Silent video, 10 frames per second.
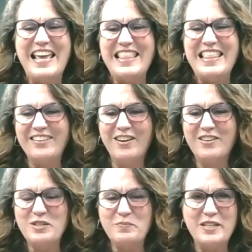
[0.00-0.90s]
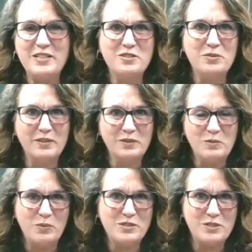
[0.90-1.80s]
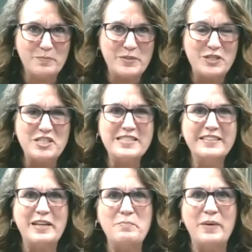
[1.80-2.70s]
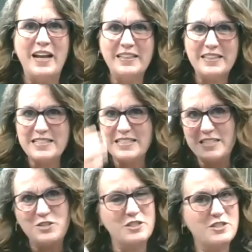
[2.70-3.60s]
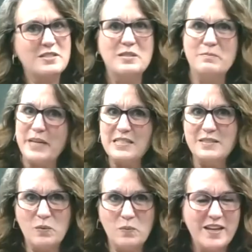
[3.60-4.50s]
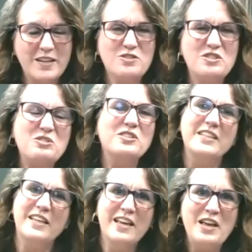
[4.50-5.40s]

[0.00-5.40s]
There are some ways to do it a little more surreptitiously, but I like to teach it just the basic way, because usually